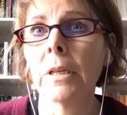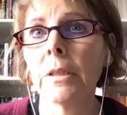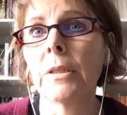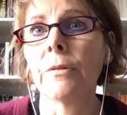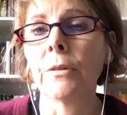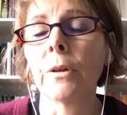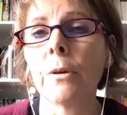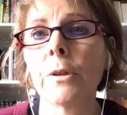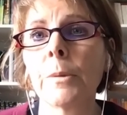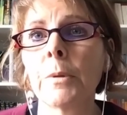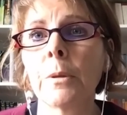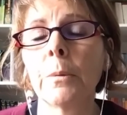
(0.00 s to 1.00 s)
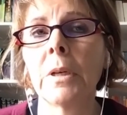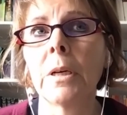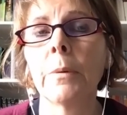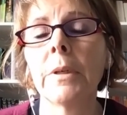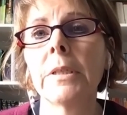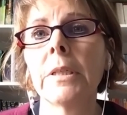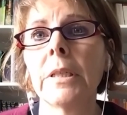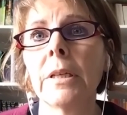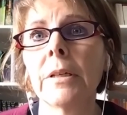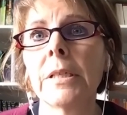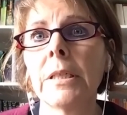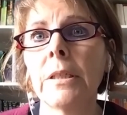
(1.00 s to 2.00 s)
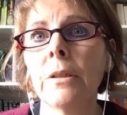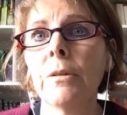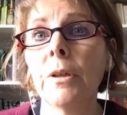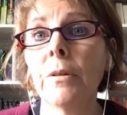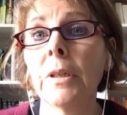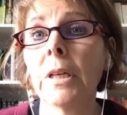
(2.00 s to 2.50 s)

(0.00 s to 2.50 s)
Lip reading: a different hospital where I worked in the ICU unit,